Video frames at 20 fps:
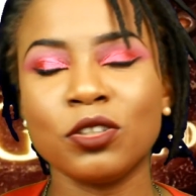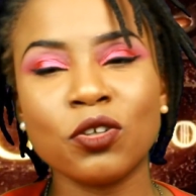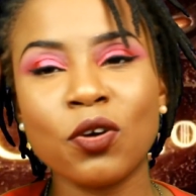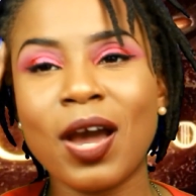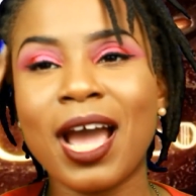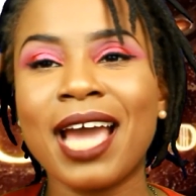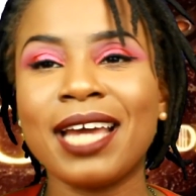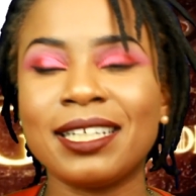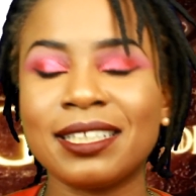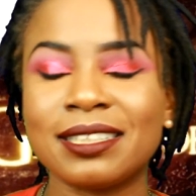You
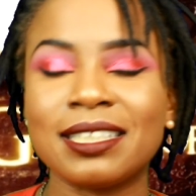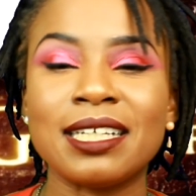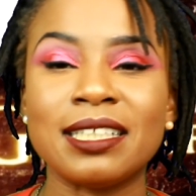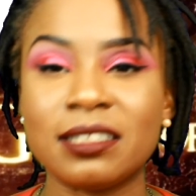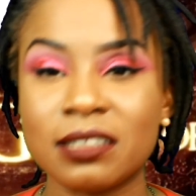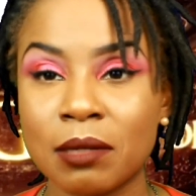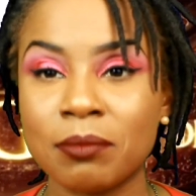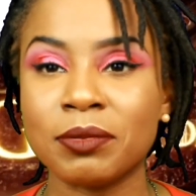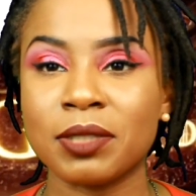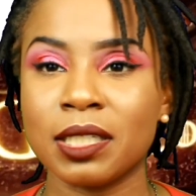know, I had to say
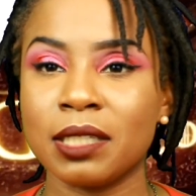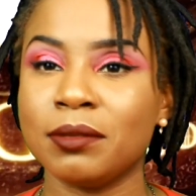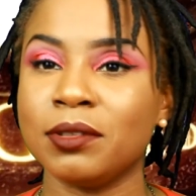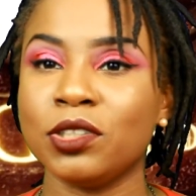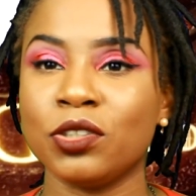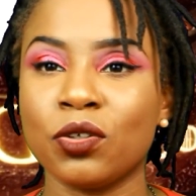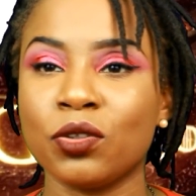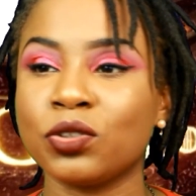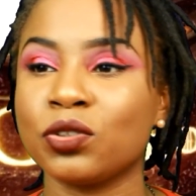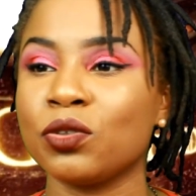something,
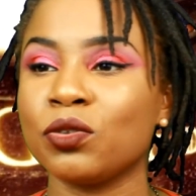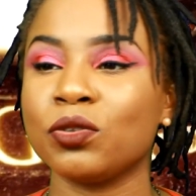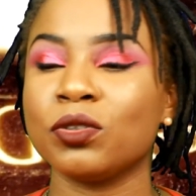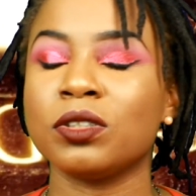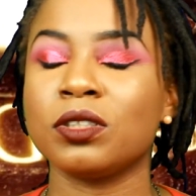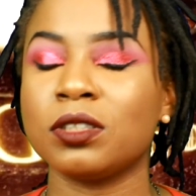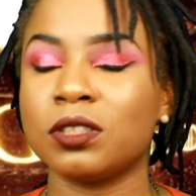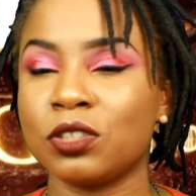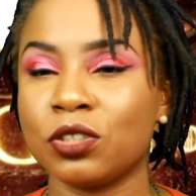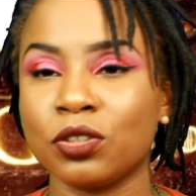you know, so
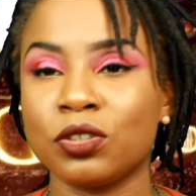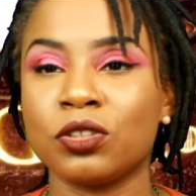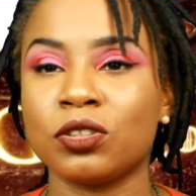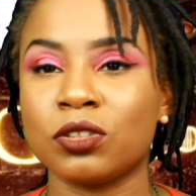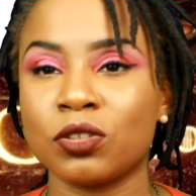to,